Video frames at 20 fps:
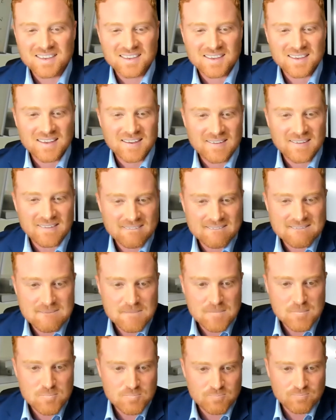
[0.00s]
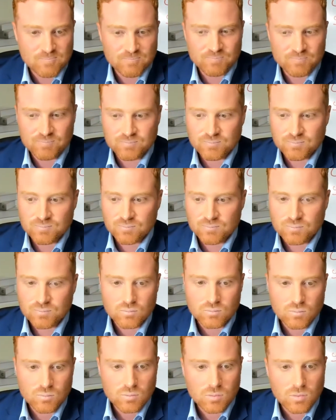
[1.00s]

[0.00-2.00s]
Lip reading: Nobody speaks.